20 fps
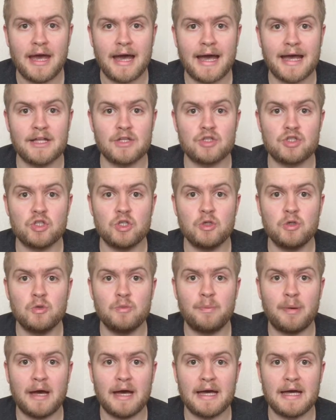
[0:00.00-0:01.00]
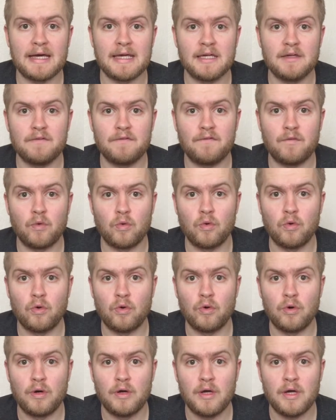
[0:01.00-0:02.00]
and you pay
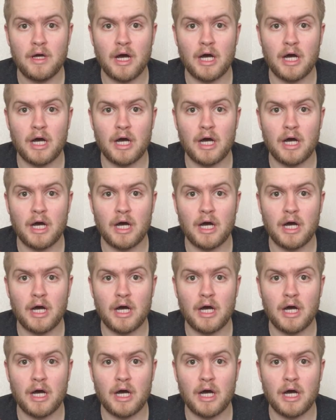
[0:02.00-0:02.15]
for